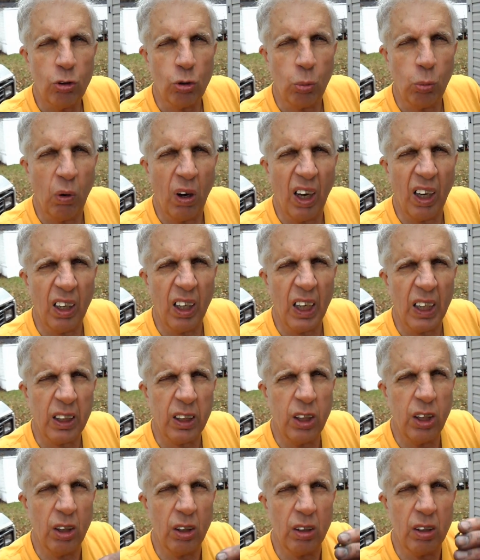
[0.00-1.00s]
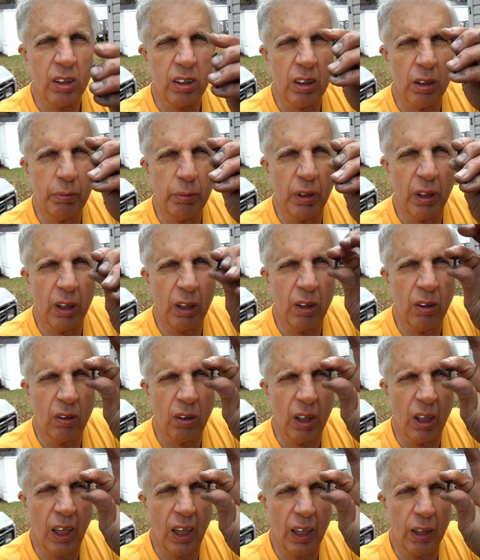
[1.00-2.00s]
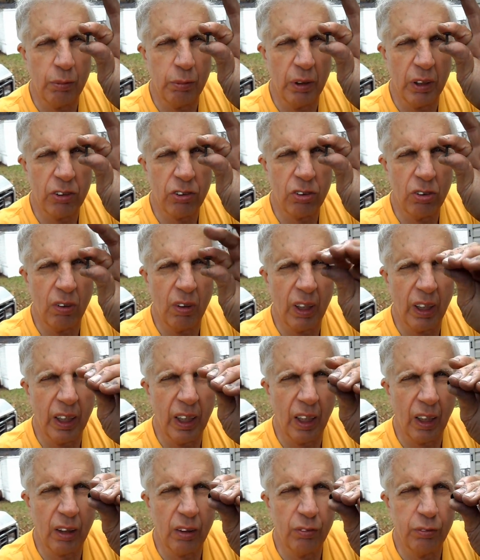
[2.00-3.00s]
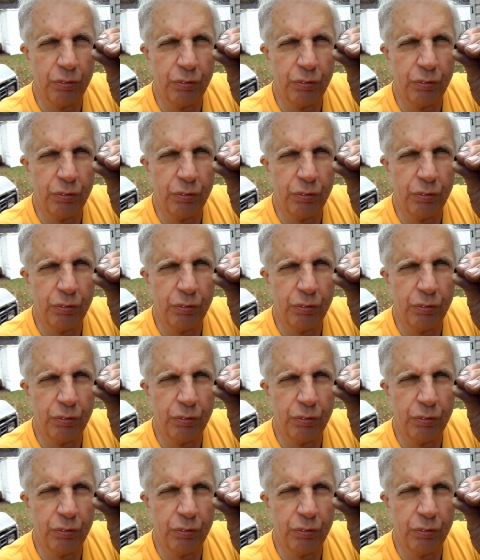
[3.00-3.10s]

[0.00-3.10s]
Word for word: While that cures, I'm going to go to the hardware store to get a